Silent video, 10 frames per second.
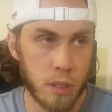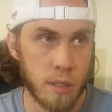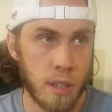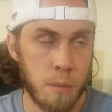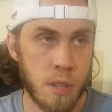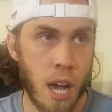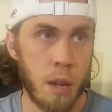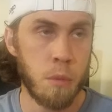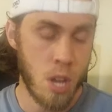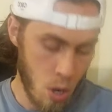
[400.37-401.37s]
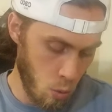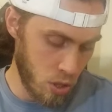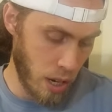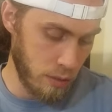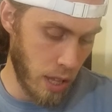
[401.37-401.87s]
the same time, which
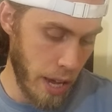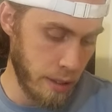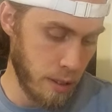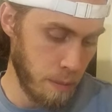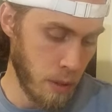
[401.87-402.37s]
I've liked.